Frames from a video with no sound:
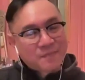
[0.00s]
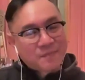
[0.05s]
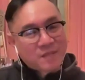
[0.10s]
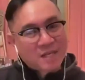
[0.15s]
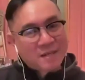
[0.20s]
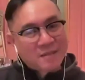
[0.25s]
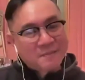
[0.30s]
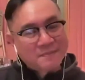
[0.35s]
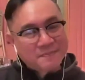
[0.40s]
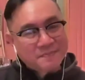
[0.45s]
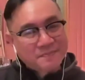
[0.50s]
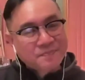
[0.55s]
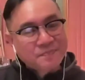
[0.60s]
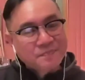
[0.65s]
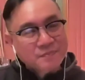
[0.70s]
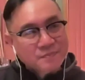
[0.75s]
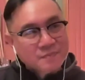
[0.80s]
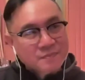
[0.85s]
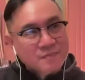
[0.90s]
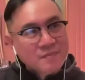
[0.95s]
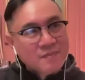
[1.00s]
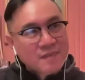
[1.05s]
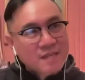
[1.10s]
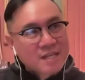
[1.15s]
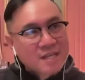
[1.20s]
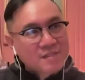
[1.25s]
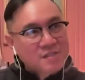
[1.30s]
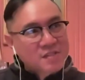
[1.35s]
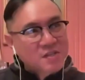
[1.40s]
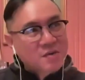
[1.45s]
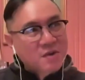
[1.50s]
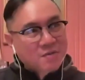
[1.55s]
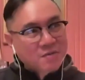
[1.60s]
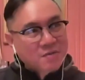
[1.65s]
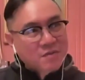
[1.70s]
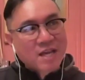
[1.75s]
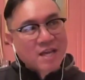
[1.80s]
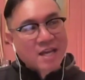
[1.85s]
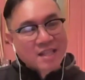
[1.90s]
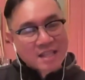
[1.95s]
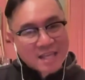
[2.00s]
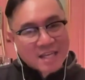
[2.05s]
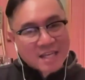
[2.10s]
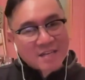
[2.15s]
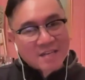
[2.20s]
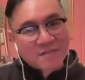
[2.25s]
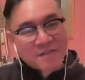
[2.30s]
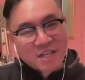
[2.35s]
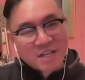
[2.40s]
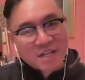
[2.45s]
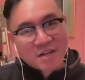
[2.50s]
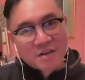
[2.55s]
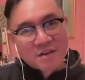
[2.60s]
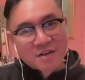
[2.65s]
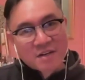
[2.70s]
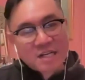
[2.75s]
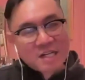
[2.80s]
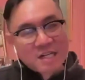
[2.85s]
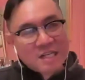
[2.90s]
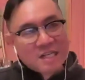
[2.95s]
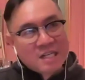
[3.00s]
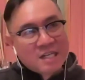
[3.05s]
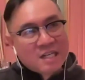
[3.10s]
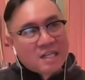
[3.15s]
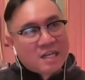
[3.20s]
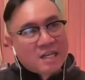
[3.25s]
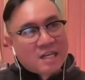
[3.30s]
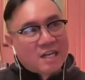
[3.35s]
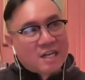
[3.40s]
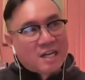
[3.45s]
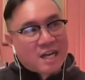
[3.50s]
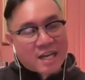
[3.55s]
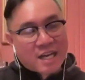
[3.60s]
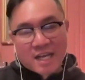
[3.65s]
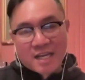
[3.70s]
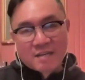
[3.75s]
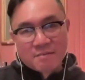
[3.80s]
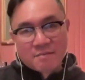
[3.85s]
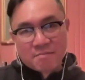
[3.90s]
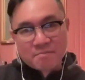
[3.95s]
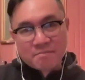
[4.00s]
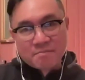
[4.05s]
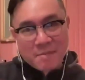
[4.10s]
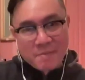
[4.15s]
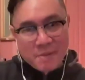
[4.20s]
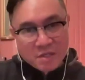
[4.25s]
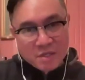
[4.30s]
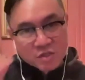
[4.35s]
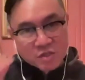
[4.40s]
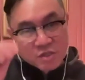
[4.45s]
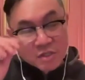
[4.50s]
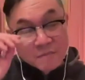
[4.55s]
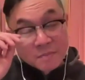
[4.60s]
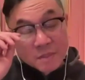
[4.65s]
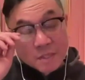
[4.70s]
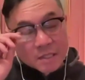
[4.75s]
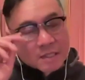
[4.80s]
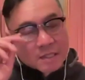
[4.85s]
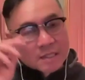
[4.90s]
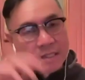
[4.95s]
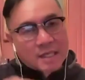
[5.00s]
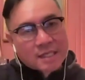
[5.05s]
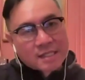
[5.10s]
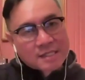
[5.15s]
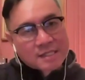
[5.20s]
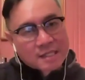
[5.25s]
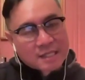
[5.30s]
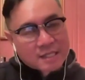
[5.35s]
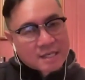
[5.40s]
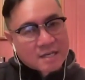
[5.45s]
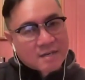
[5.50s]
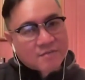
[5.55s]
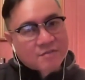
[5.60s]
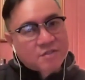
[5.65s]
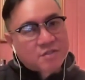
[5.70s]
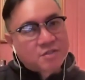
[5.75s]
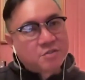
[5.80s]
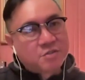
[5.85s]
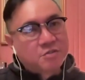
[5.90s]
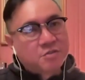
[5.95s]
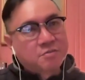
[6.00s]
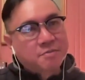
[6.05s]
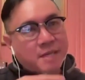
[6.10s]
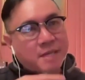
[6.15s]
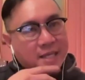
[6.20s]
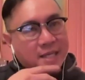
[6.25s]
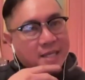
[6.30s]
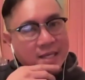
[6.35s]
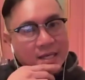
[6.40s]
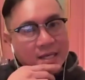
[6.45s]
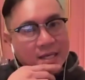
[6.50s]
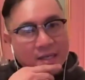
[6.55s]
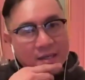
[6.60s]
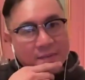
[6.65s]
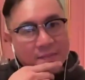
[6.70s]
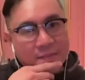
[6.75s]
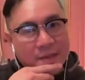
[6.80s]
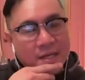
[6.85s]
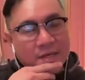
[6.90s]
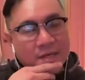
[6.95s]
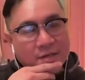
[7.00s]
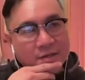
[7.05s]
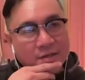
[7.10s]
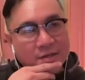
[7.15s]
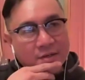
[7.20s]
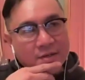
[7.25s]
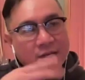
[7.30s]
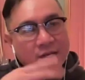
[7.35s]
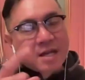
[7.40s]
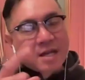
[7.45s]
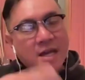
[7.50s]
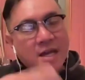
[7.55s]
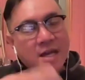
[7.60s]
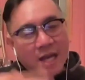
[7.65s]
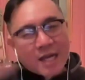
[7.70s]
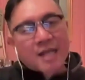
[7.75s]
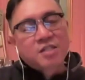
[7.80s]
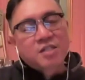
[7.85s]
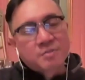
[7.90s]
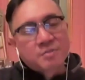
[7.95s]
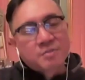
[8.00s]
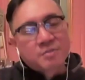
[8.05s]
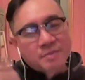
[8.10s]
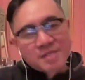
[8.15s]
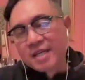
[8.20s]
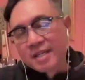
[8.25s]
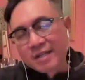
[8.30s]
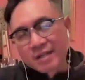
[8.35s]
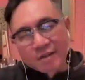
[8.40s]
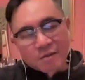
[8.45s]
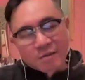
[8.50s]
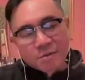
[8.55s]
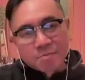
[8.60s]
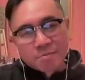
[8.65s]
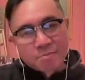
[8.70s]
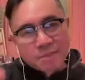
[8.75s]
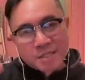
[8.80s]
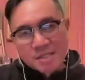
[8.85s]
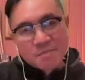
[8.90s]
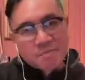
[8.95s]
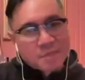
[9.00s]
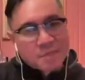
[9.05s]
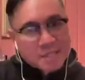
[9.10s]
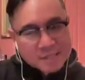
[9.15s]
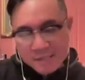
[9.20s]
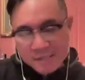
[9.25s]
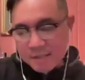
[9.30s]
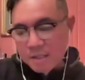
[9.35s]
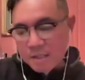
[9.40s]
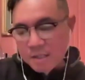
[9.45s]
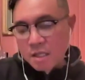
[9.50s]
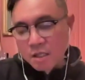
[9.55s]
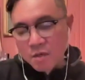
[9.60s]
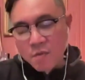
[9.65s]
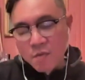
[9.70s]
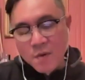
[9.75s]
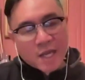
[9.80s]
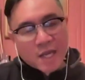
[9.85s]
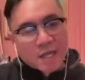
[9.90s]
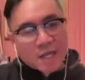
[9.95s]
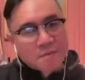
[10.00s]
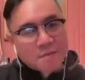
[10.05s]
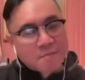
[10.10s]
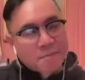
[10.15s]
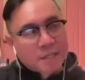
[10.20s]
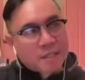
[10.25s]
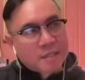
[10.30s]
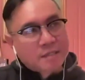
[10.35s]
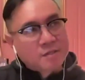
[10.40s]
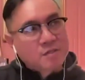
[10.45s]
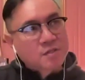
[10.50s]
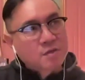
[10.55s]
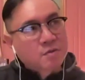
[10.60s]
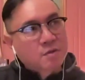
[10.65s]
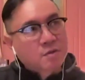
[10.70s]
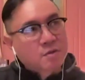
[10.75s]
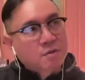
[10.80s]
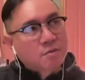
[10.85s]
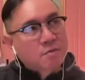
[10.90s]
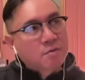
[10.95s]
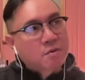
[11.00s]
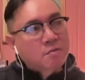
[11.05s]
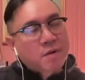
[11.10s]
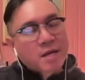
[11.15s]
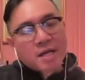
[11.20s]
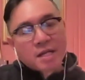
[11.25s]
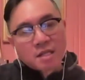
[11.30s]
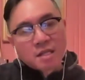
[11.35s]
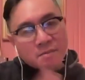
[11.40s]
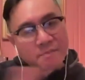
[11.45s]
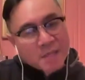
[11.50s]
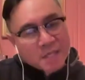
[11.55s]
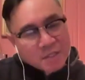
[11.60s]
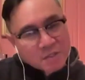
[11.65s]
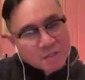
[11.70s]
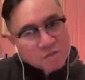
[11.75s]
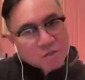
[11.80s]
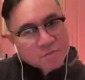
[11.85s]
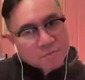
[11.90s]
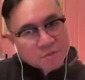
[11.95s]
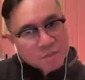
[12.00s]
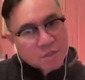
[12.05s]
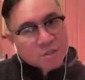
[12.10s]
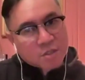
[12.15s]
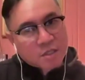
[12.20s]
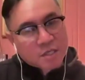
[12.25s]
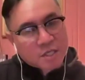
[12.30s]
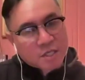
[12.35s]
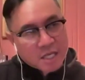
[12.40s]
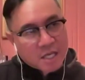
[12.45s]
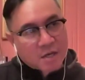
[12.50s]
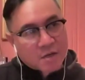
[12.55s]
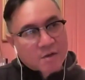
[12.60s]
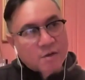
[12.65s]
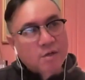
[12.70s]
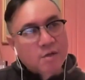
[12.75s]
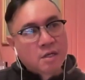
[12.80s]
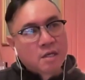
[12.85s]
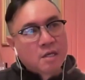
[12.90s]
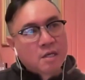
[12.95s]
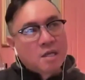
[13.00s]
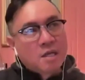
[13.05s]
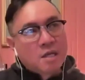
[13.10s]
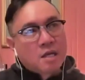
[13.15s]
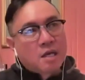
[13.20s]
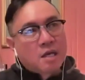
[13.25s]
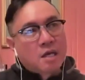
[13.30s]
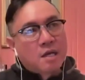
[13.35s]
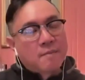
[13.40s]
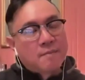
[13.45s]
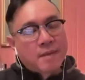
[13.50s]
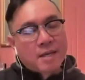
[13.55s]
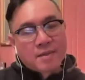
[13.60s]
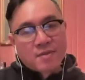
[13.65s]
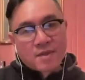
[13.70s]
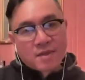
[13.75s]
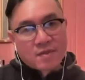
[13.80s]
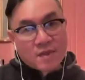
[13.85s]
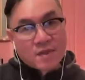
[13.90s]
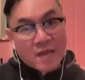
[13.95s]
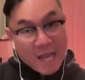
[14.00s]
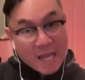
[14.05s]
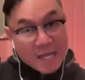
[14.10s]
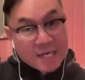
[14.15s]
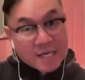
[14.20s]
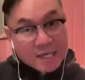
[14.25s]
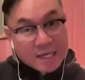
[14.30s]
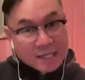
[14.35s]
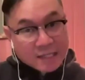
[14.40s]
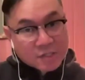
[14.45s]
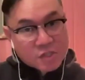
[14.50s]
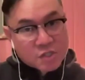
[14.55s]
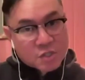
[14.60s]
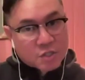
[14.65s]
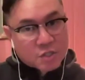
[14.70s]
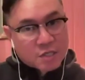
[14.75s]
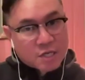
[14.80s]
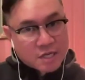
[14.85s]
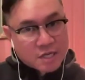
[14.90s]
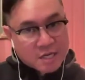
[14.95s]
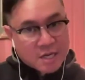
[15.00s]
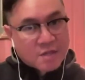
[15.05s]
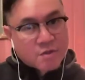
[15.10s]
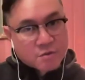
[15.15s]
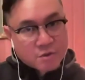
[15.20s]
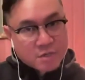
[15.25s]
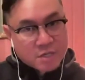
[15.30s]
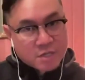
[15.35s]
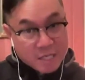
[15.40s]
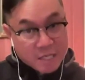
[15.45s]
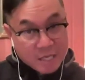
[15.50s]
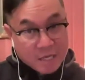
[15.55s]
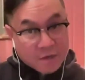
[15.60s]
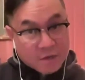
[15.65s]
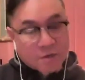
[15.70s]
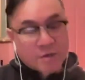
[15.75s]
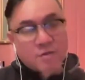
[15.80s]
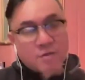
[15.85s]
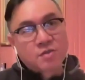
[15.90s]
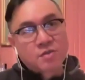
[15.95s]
Um, and so after at the end of a year, uh, I had my manuscript and then I sent it off to my um, editor. I'd actually been sending her bits and pieces along the way. But so the, the writing of the manuscript took a year. Um, and then the editing took another year.